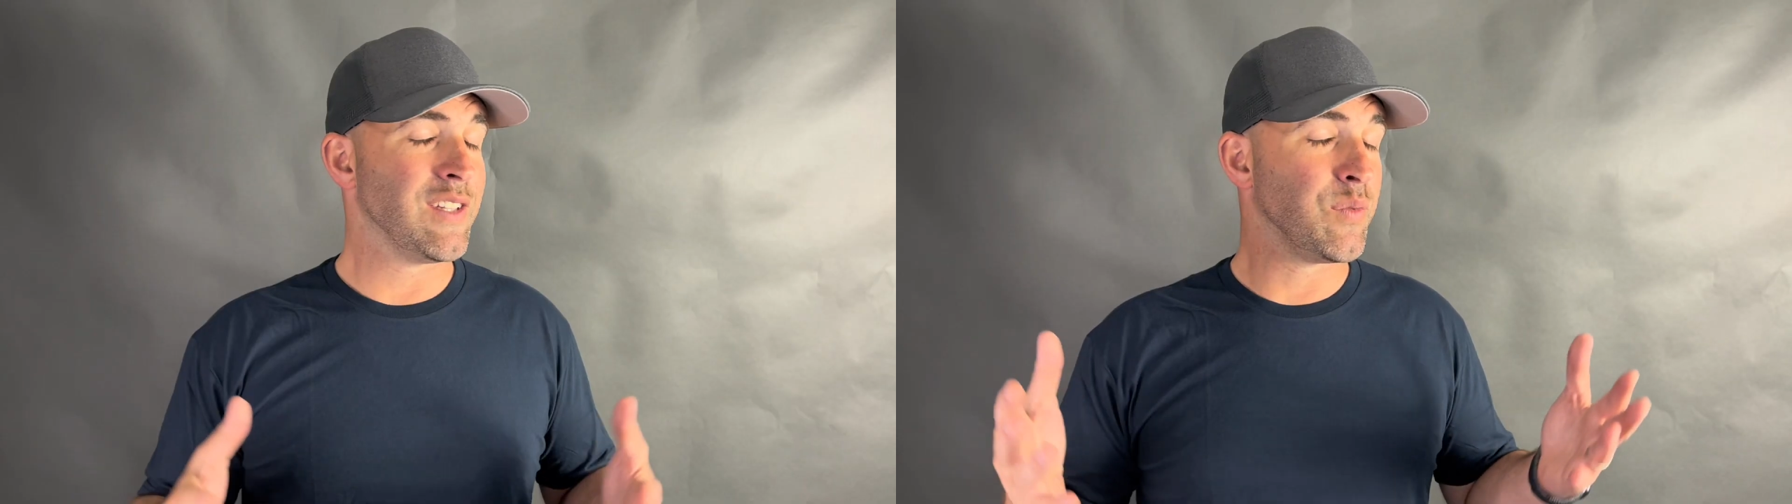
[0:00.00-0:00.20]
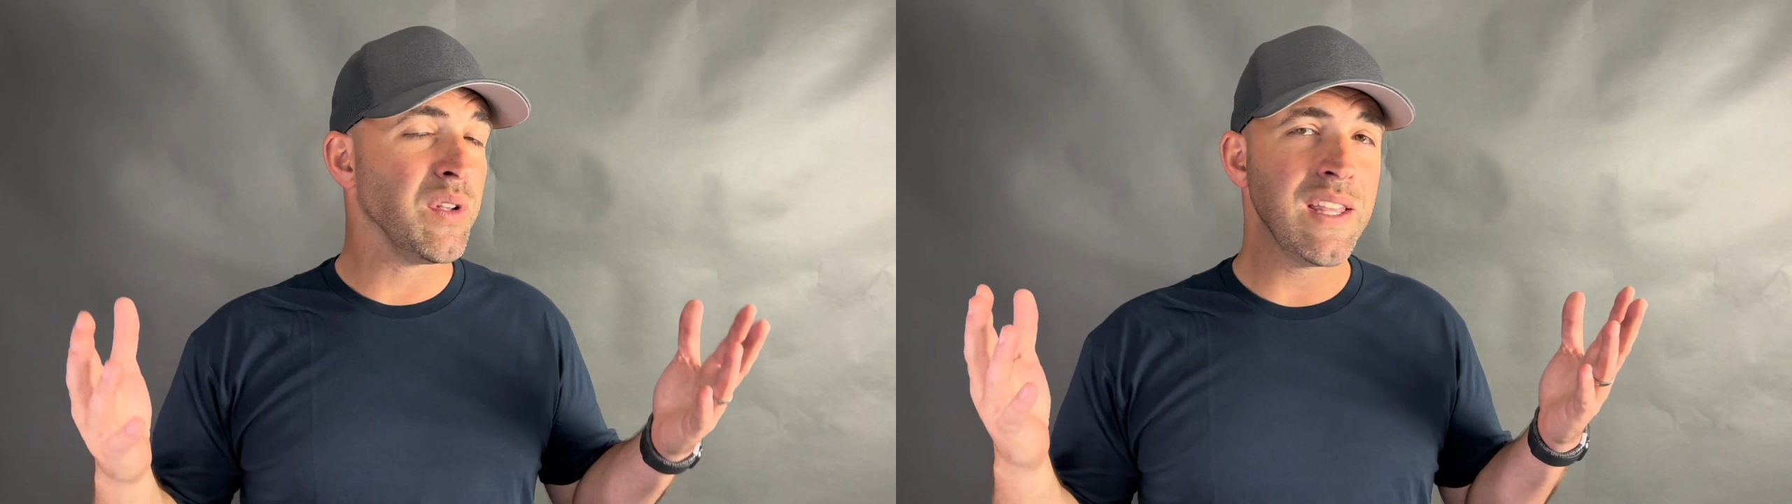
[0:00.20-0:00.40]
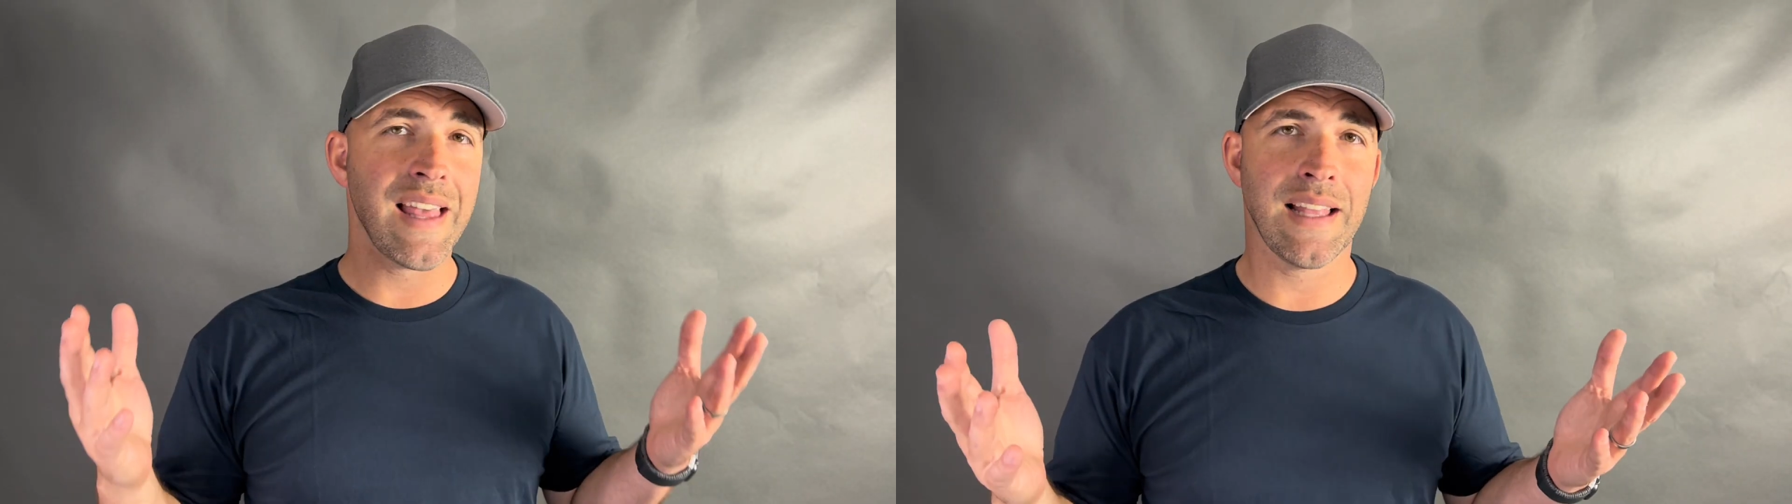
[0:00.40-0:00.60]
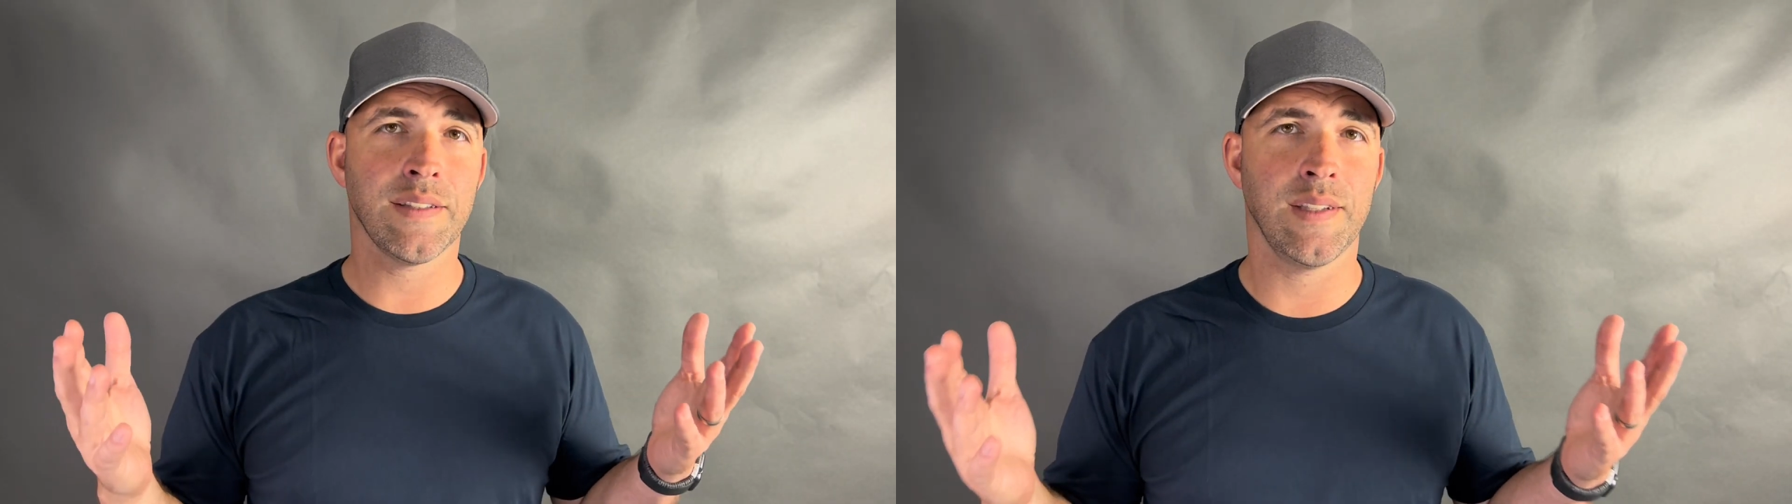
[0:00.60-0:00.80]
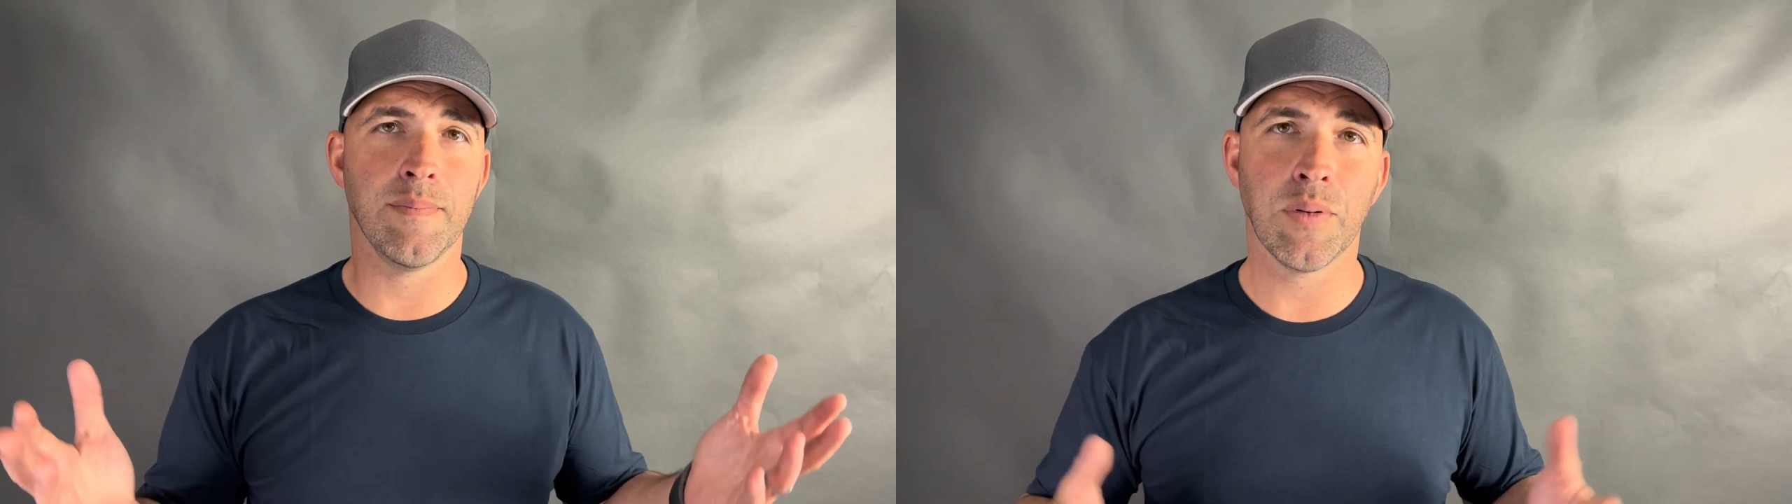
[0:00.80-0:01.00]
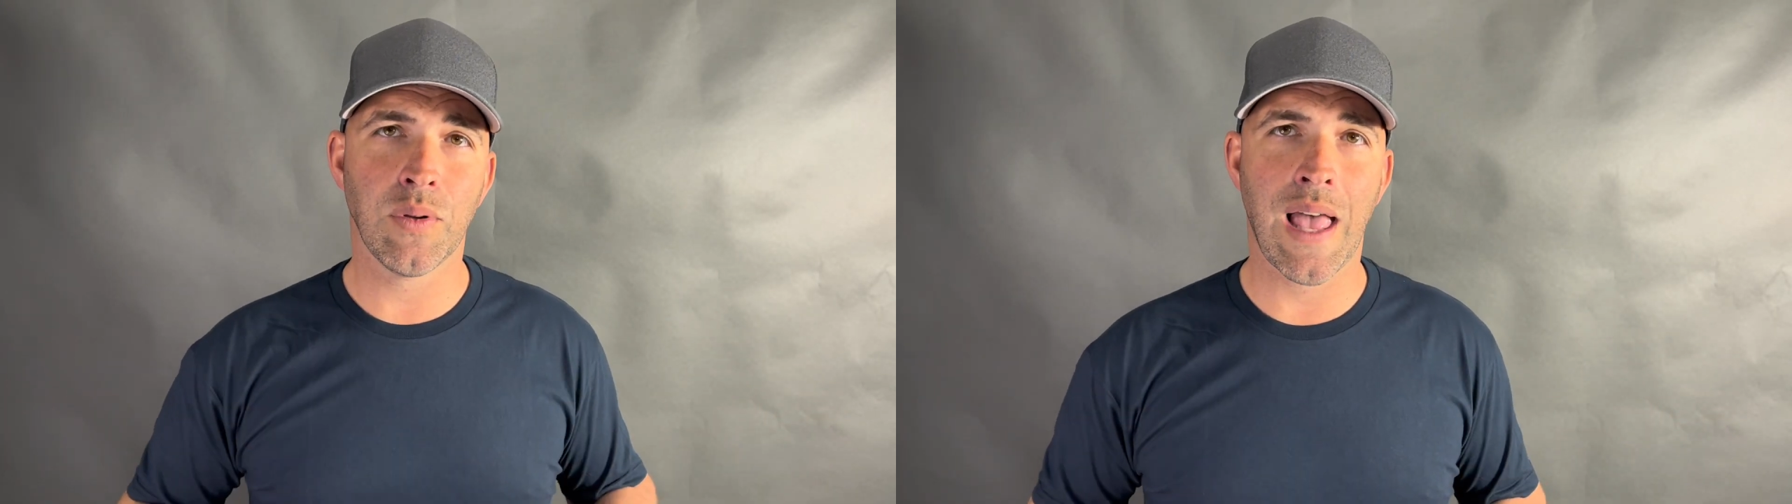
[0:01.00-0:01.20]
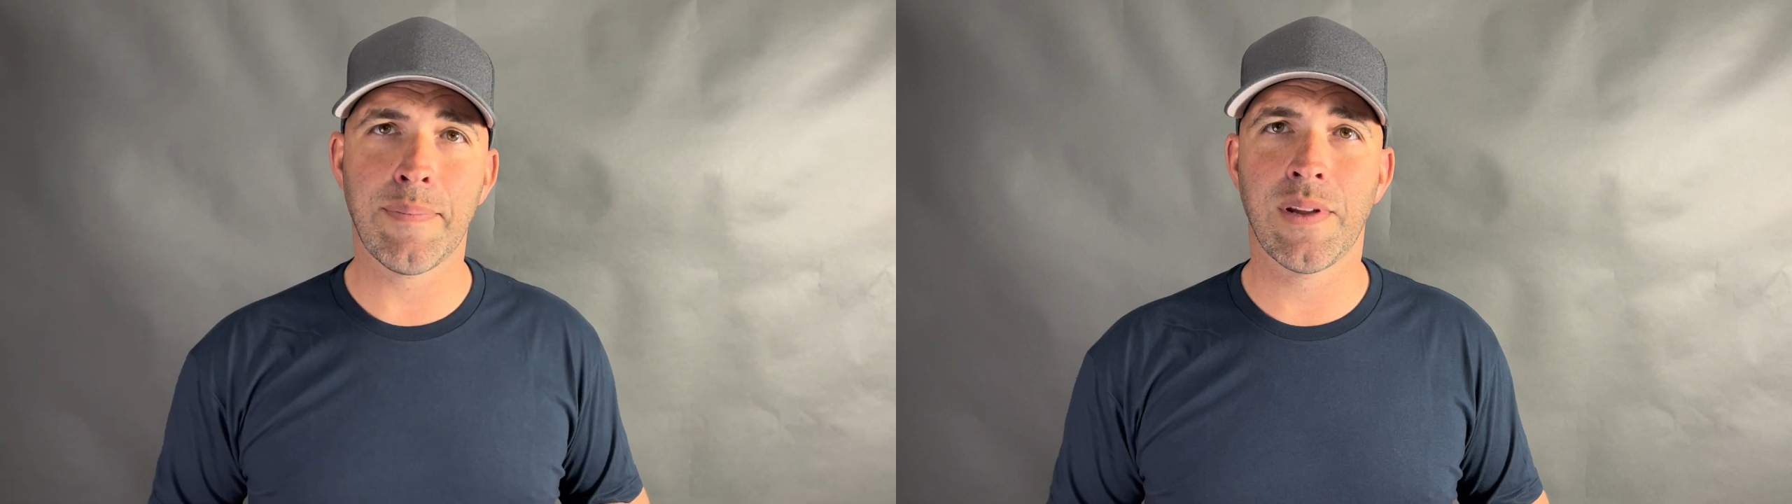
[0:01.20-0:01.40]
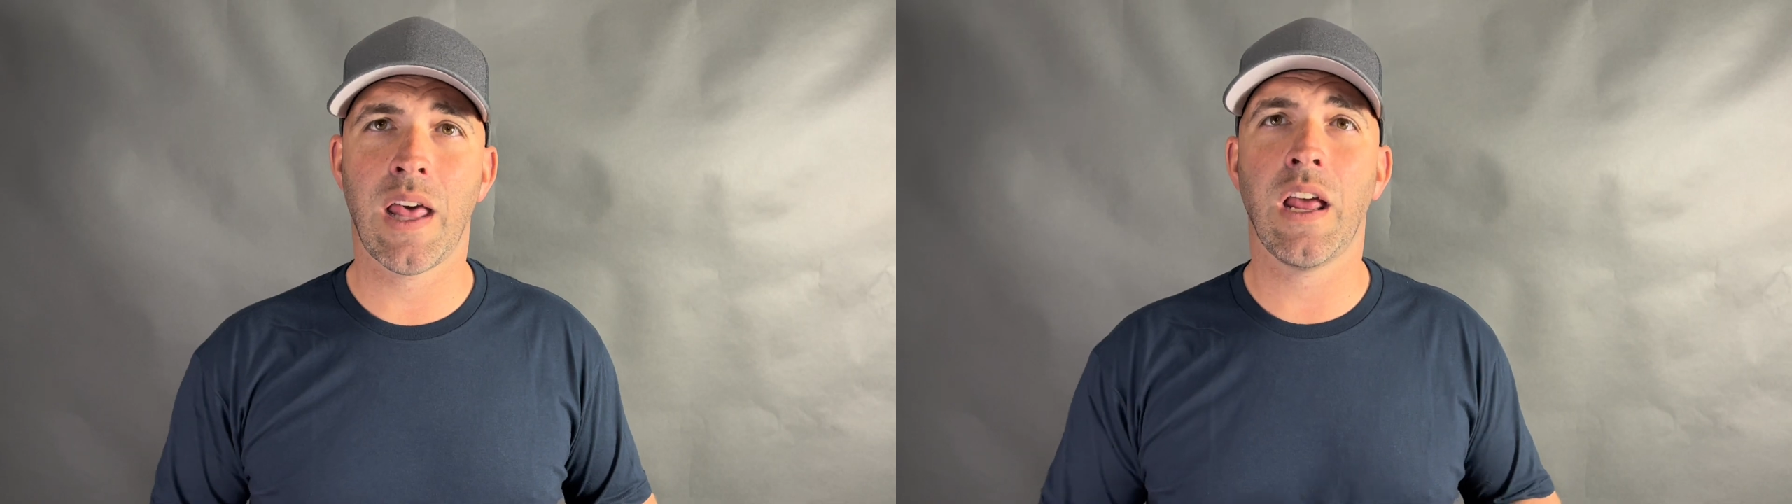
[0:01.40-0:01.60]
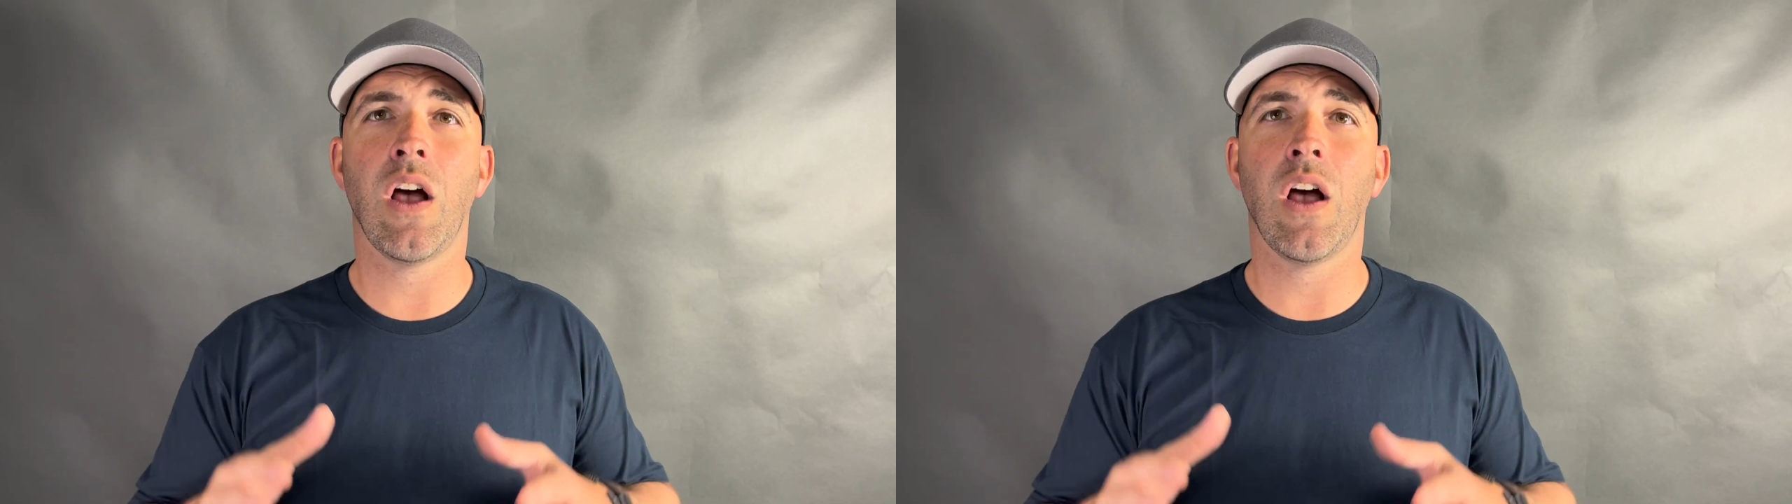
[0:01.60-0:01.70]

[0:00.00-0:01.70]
It's really that simple. AppNana